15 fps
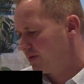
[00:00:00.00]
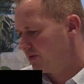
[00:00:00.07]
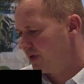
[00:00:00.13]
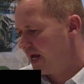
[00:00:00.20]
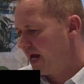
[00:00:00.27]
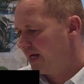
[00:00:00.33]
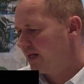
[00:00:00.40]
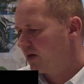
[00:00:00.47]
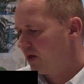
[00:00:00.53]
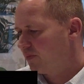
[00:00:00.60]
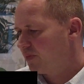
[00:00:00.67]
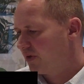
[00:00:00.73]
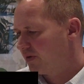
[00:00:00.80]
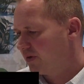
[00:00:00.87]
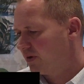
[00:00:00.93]
Adding up
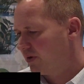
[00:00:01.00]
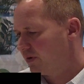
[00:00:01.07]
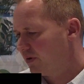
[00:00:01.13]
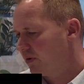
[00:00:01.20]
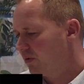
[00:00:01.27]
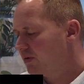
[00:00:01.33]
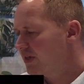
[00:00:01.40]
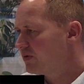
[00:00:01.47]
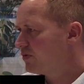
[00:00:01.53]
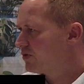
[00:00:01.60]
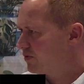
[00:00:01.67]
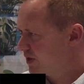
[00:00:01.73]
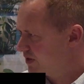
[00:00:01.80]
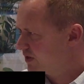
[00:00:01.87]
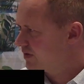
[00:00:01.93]
on all these
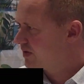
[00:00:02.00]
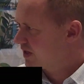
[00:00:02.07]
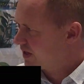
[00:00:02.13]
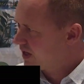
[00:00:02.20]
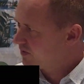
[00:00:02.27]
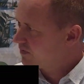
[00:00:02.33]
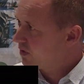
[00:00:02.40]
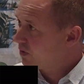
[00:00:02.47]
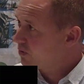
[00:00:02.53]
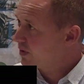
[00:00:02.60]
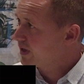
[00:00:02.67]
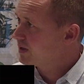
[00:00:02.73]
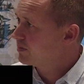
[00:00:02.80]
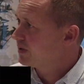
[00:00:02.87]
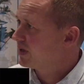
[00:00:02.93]
restrictions that have
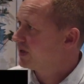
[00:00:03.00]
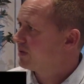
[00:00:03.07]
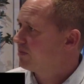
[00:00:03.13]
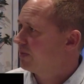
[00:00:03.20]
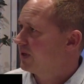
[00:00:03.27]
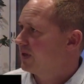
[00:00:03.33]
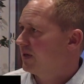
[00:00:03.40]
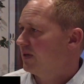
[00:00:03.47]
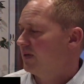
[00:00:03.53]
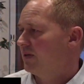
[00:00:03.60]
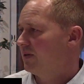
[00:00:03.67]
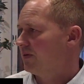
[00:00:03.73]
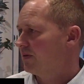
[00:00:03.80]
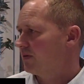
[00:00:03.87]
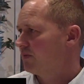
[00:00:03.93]
already
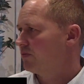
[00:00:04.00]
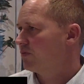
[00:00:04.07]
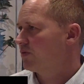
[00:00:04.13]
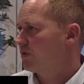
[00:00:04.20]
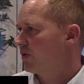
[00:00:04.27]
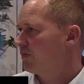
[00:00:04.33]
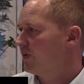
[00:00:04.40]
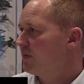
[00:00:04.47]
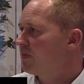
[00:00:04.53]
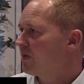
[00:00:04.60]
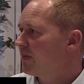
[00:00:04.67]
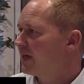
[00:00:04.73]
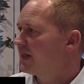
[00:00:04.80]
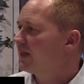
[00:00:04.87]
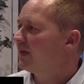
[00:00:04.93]
been sort of
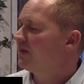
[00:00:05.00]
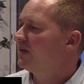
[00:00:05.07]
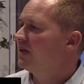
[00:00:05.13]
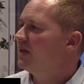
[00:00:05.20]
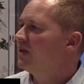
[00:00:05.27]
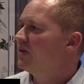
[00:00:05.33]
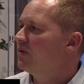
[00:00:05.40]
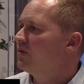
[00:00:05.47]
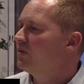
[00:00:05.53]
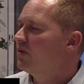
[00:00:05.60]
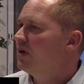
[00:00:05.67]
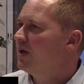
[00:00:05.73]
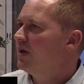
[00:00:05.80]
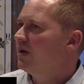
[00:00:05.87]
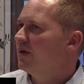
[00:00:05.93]
implemented in the EU,
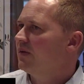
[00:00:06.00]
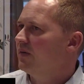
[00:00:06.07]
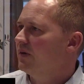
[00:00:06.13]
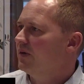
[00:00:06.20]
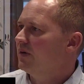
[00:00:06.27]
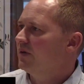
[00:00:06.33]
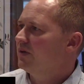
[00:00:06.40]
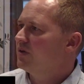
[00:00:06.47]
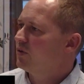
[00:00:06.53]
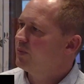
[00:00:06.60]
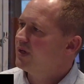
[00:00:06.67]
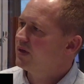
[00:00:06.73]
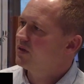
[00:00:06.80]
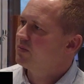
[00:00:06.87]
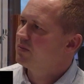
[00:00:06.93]
the
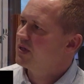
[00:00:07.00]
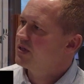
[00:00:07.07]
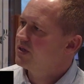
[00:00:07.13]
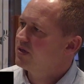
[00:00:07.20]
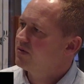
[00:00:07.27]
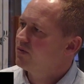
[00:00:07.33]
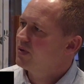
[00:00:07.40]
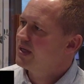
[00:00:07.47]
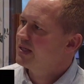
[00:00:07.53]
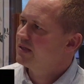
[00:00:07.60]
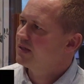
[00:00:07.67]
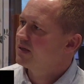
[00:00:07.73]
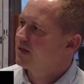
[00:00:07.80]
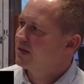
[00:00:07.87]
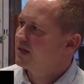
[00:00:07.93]
European Commission
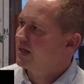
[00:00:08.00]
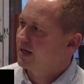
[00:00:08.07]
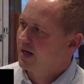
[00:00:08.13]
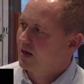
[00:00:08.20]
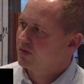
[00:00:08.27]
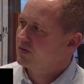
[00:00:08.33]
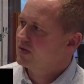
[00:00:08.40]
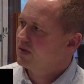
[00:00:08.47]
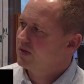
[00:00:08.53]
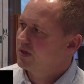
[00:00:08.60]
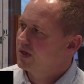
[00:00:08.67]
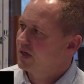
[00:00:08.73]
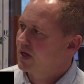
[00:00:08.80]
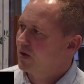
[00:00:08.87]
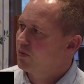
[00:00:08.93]
recently announced that
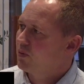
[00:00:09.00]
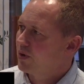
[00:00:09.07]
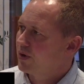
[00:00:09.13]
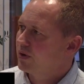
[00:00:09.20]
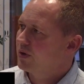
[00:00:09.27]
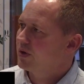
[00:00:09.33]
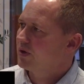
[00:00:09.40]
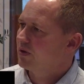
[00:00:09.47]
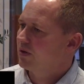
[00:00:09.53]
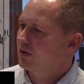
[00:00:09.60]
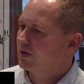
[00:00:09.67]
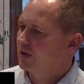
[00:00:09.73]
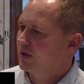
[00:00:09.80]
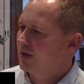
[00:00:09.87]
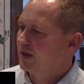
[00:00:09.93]
they are now working
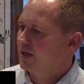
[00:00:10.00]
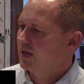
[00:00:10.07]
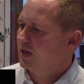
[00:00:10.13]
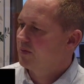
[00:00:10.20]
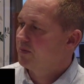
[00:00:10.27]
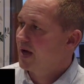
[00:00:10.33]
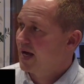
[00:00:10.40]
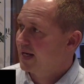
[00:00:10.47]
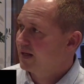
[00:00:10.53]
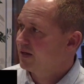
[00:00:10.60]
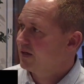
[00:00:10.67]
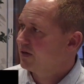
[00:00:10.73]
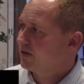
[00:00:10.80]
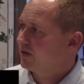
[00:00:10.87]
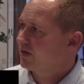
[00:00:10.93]
on a
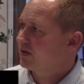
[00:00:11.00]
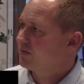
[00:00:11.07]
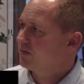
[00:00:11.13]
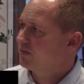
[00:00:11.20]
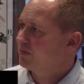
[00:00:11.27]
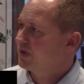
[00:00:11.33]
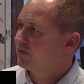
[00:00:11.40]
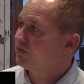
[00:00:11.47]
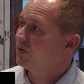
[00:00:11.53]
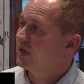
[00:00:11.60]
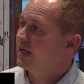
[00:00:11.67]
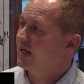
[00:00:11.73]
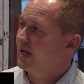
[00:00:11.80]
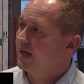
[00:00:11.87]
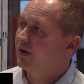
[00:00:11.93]
ban on bisphenol
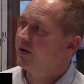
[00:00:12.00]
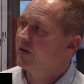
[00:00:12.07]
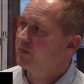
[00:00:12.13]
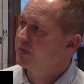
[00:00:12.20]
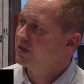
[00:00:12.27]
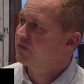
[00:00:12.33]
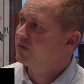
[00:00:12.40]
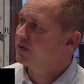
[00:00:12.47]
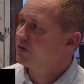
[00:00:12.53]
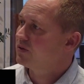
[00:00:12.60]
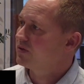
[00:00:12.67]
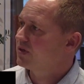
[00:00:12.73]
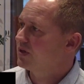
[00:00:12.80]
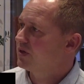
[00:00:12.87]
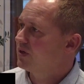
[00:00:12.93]
A and other
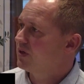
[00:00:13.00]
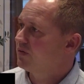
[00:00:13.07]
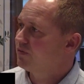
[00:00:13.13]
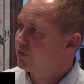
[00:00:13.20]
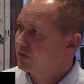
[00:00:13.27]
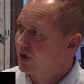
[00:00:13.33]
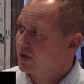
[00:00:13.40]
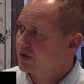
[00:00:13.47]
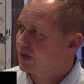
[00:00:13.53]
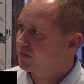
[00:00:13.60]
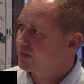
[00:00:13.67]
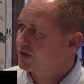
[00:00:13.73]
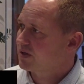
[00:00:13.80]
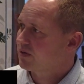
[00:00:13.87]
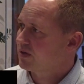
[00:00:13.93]
bisphenols in food contact
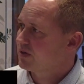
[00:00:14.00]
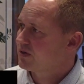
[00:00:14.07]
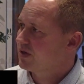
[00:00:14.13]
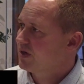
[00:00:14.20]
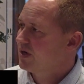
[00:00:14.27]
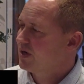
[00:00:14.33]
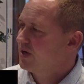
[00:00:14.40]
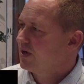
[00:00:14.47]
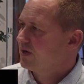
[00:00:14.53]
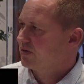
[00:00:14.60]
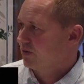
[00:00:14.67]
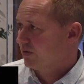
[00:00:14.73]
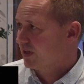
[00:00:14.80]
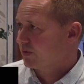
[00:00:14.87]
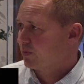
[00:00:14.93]
materials.
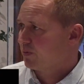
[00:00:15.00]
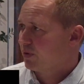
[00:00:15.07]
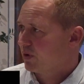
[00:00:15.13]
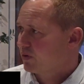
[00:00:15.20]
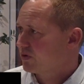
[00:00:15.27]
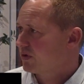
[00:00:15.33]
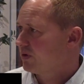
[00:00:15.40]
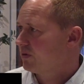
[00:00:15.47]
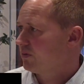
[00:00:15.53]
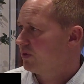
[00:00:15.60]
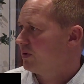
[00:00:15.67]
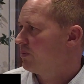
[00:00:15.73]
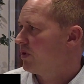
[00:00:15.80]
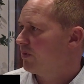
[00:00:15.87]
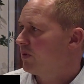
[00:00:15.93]
So this proposal
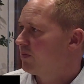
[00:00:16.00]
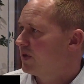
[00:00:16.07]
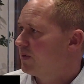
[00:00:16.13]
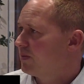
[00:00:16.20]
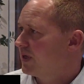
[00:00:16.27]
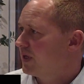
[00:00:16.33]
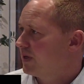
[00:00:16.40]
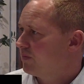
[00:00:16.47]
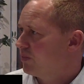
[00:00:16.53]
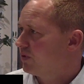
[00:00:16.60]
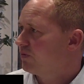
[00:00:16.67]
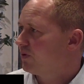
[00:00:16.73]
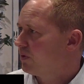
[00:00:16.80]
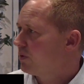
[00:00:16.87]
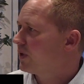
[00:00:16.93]
will probably be
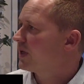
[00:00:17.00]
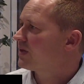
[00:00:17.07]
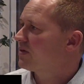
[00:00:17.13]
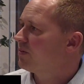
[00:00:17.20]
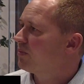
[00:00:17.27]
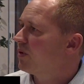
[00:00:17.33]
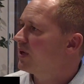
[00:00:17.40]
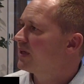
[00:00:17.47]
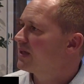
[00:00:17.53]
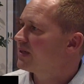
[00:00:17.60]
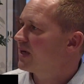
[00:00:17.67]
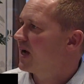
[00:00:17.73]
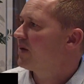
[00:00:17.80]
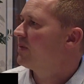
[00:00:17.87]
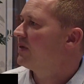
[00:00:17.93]
put forward at some point in
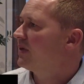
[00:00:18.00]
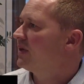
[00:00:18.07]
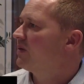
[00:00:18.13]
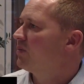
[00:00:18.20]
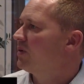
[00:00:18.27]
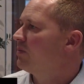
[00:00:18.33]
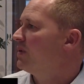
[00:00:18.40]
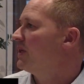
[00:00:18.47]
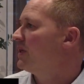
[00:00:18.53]
time, and then it will be